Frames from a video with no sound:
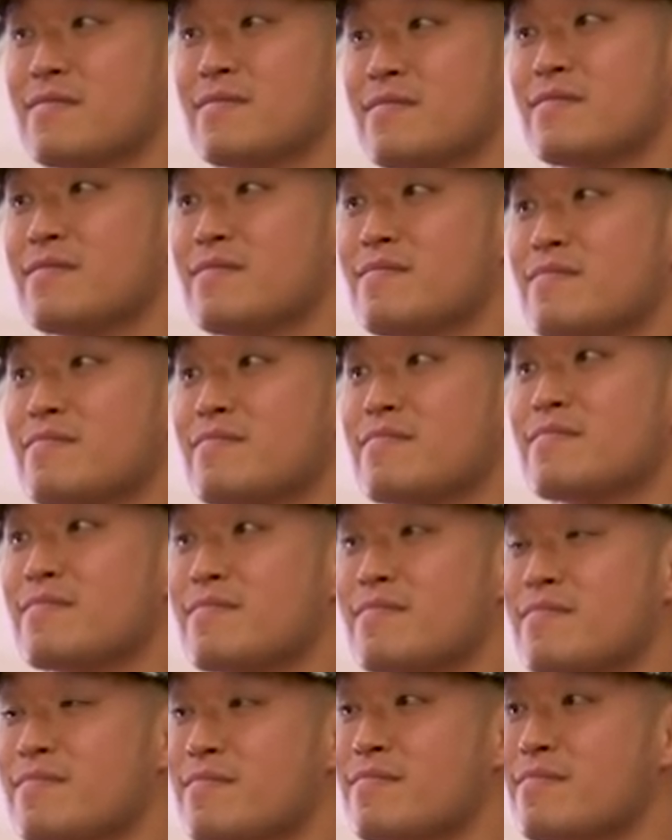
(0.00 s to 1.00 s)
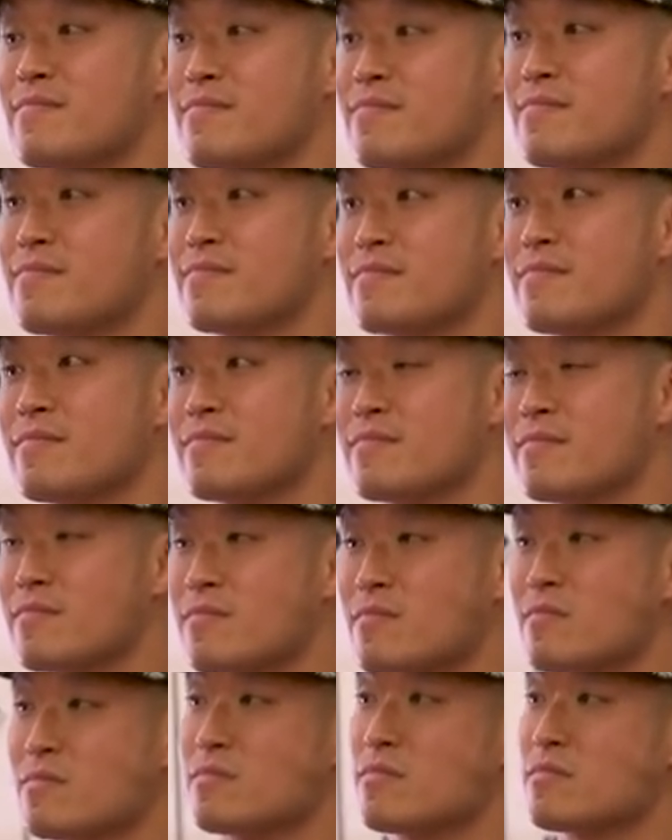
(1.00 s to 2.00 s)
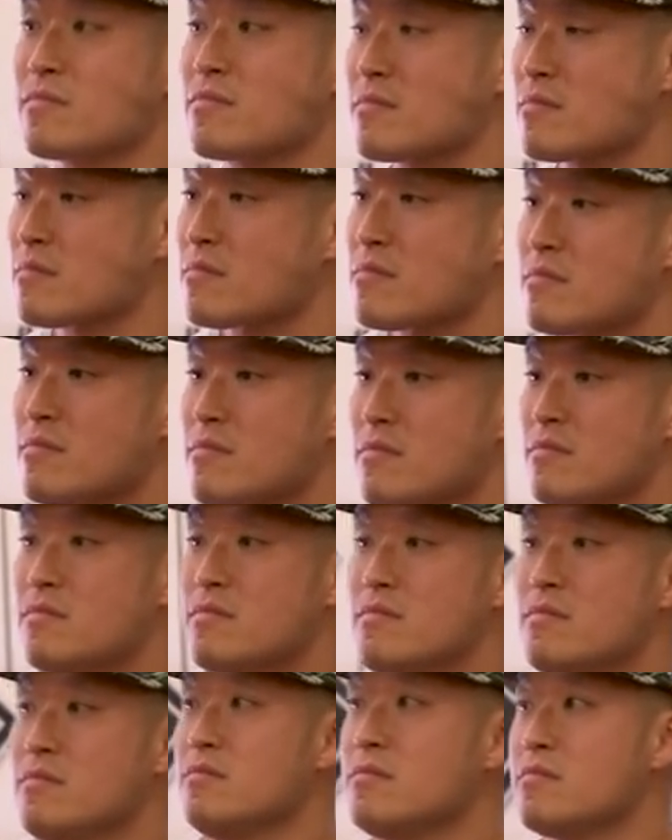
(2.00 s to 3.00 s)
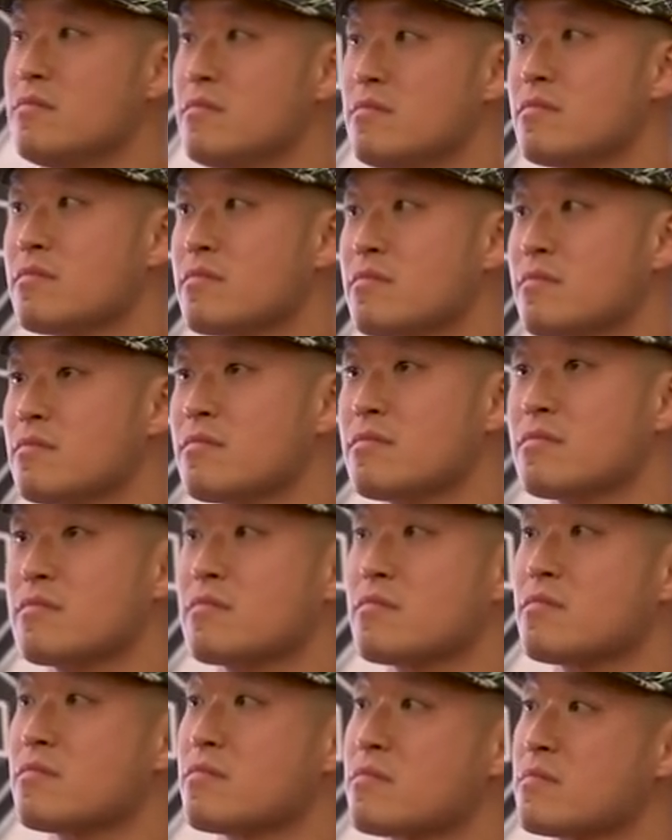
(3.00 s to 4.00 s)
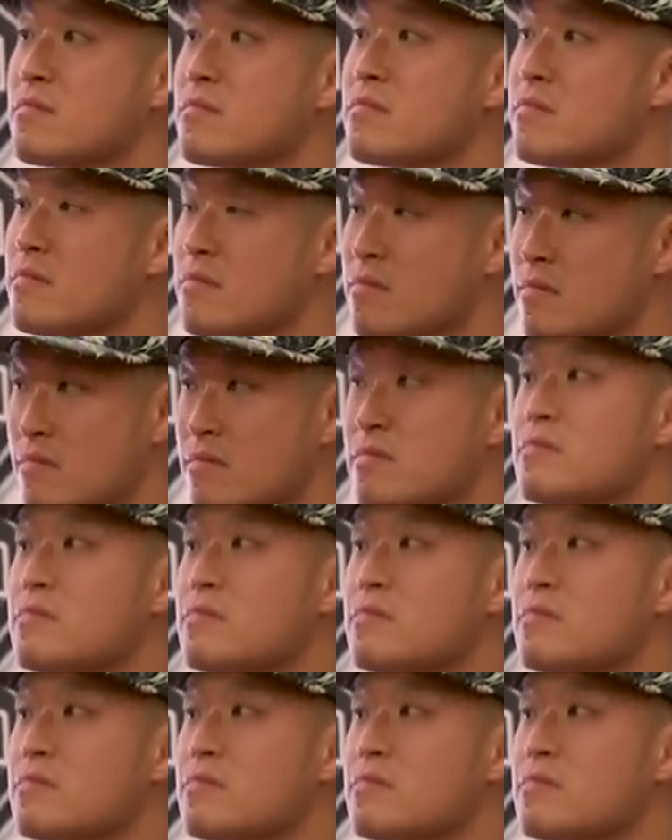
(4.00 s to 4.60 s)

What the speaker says: This person isn't speaking.